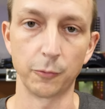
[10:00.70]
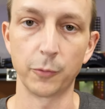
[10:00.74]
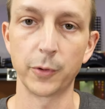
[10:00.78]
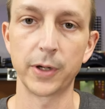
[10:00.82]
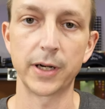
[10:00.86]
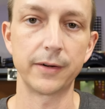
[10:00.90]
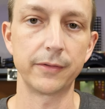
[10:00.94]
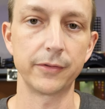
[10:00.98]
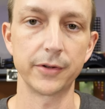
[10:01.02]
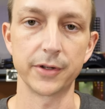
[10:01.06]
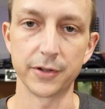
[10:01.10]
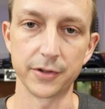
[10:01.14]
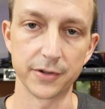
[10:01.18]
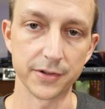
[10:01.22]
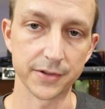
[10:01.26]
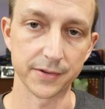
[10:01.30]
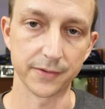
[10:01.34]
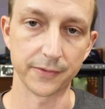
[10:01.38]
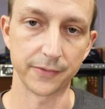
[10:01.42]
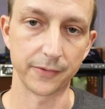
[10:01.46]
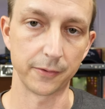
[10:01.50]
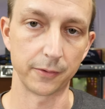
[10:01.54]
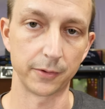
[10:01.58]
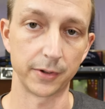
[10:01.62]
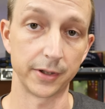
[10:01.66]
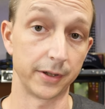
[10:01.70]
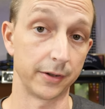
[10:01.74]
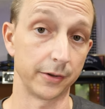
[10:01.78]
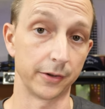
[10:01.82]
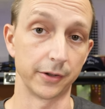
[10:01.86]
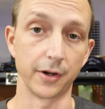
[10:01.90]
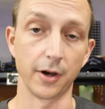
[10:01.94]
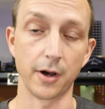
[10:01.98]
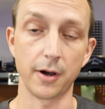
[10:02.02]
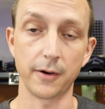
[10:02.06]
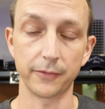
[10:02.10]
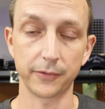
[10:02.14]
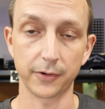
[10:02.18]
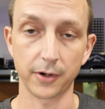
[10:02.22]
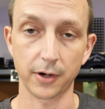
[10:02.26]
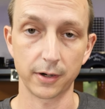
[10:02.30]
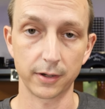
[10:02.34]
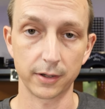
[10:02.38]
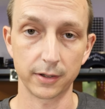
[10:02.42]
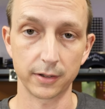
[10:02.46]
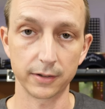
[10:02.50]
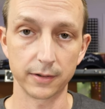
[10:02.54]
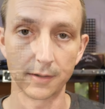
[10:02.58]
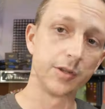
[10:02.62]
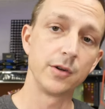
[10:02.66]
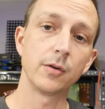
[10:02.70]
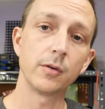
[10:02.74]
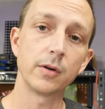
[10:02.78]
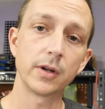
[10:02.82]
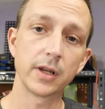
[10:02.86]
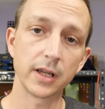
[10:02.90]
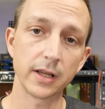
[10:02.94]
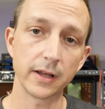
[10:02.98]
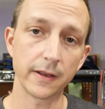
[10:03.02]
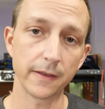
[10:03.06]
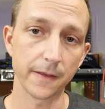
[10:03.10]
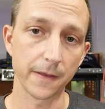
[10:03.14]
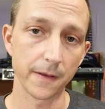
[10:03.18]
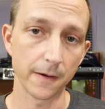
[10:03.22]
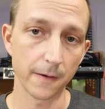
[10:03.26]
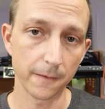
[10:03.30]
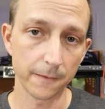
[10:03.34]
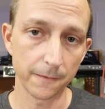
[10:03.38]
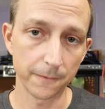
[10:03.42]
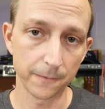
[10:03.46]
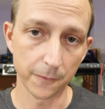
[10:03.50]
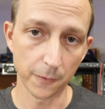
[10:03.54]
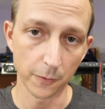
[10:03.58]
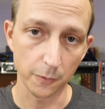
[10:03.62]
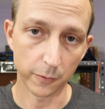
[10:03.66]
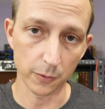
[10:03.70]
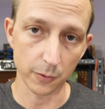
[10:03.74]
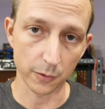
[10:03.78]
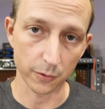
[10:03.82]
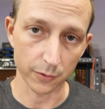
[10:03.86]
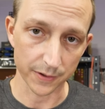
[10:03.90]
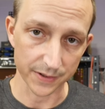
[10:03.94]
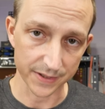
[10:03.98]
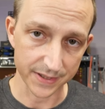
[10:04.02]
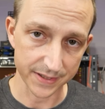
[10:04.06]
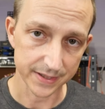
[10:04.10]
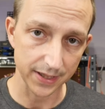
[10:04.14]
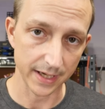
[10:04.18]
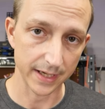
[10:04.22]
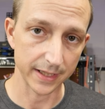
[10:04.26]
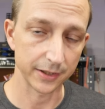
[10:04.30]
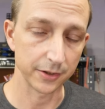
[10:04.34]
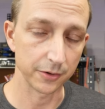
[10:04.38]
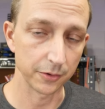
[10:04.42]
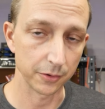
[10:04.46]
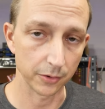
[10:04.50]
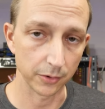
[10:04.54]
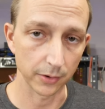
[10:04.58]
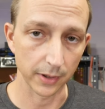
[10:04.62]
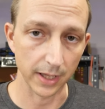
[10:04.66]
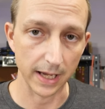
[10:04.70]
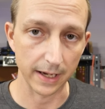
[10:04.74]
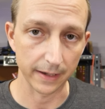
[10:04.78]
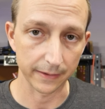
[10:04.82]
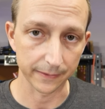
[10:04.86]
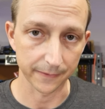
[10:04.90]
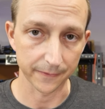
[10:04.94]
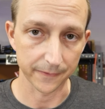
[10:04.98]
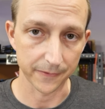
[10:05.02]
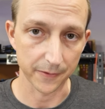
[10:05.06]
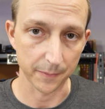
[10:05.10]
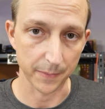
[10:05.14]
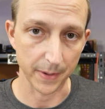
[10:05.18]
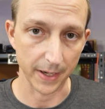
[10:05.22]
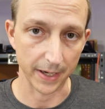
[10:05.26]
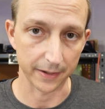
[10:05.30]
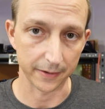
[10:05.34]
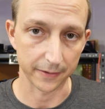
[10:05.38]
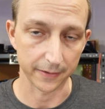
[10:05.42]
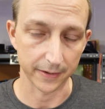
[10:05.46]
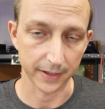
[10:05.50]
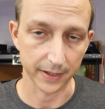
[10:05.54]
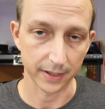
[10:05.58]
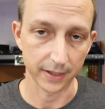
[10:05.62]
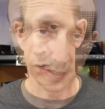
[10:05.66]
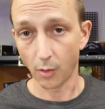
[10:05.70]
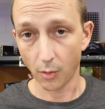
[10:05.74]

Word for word: whatever you use it for, your golf cart, you'll get the full cycle out of the battery.